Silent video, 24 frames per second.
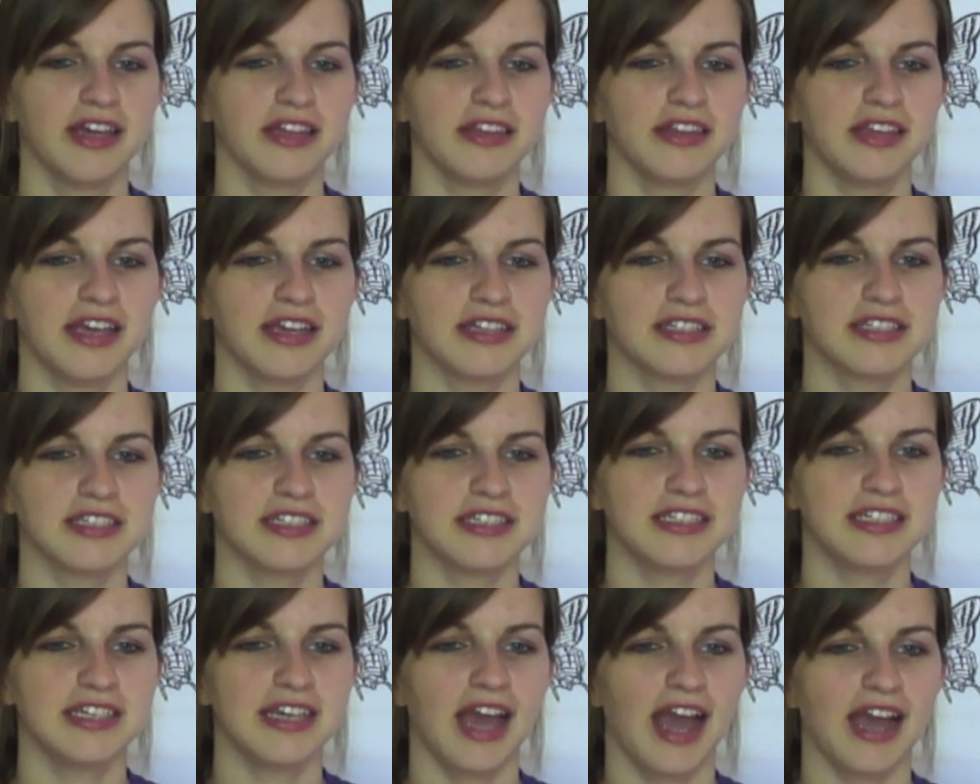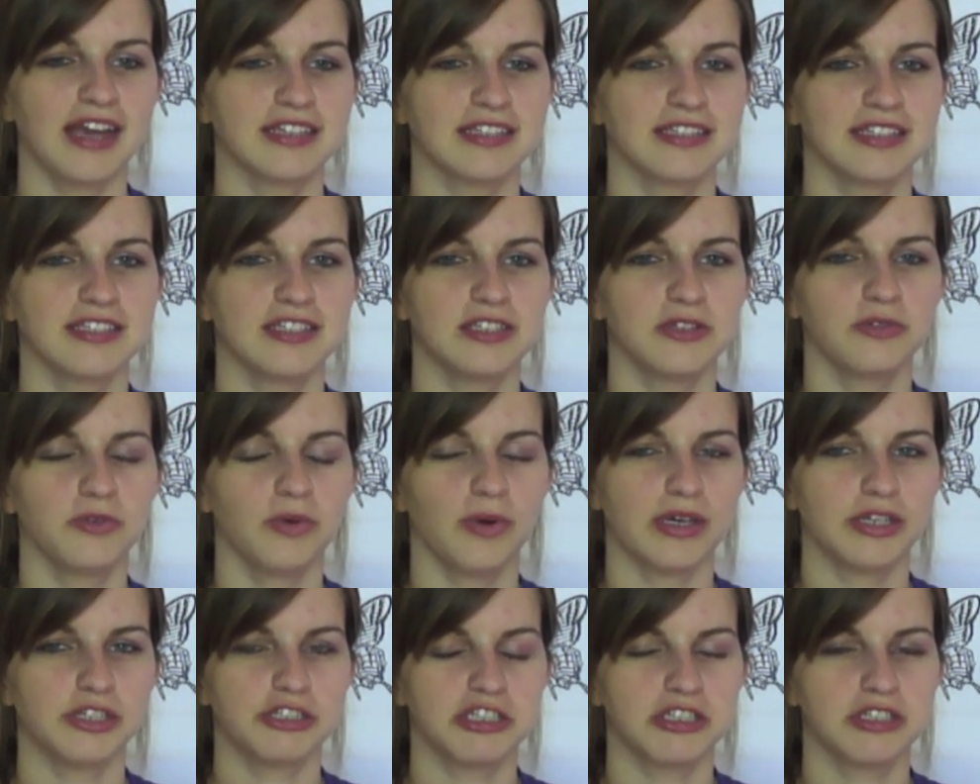the SAT asks you
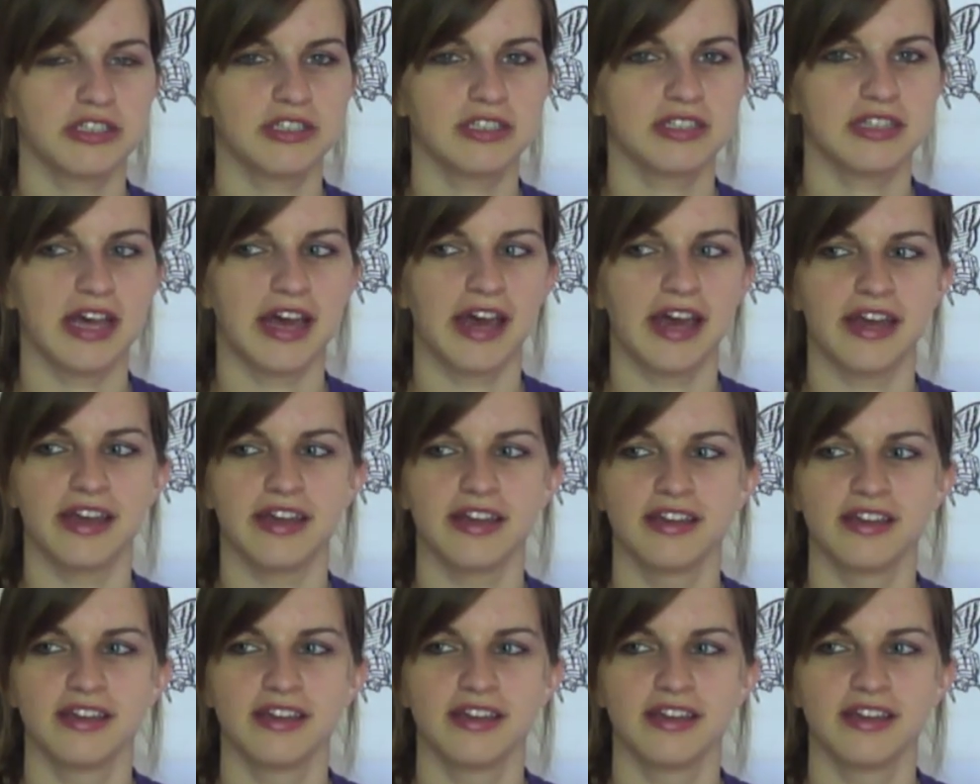questions that